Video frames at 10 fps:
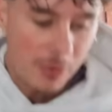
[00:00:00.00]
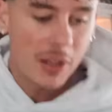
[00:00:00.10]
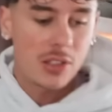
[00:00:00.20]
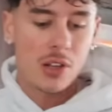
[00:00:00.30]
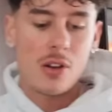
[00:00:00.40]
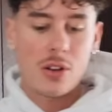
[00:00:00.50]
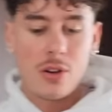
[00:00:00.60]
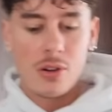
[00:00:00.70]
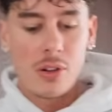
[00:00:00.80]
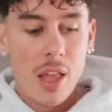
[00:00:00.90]
but are so
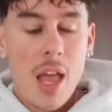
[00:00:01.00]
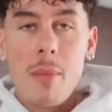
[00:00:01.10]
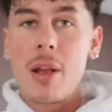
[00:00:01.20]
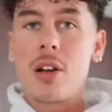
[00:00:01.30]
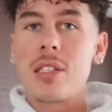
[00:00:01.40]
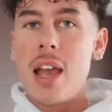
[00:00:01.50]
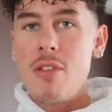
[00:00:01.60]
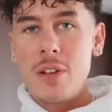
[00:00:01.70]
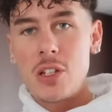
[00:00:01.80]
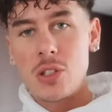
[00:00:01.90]
cool because
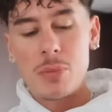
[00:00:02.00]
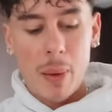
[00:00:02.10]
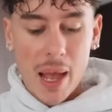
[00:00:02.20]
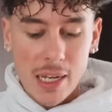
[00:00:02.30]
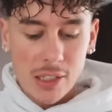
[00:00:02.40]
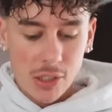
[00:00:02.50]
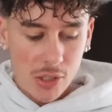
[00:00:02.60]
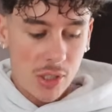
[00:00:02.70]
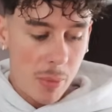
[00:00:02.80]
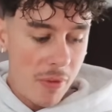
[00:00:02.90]
everything's just piled
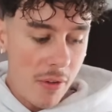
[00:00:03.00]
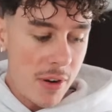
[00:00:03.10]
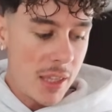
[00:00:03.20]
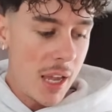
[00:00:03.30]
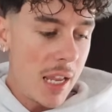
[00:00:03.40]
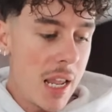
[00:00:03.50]
on top of everything.